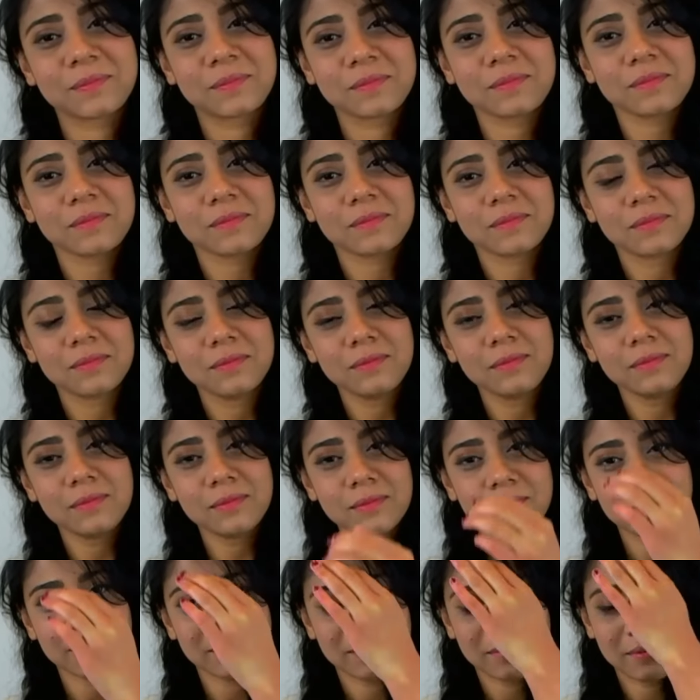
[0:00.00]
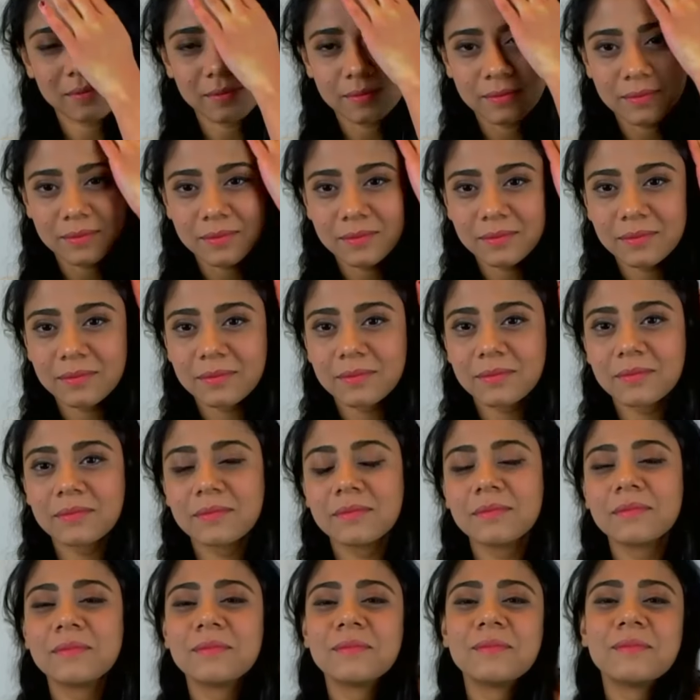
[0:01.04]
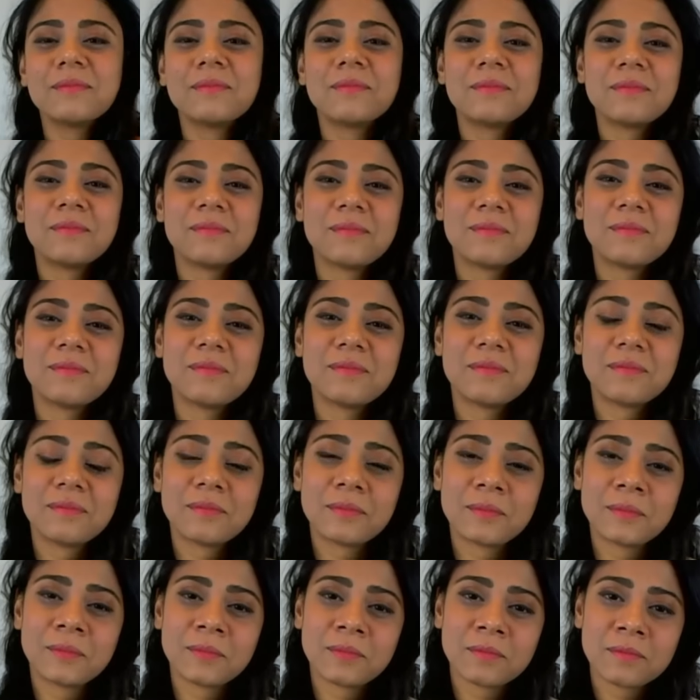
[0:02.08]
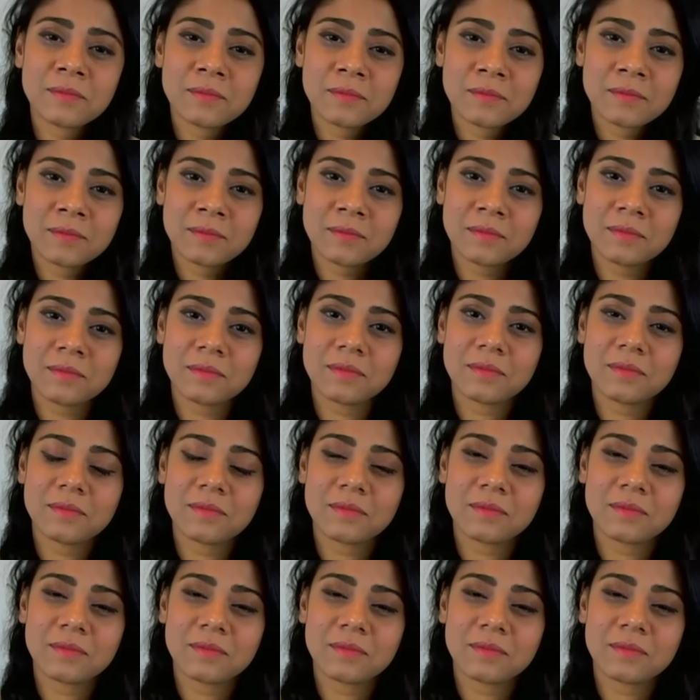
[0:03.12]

[no speech]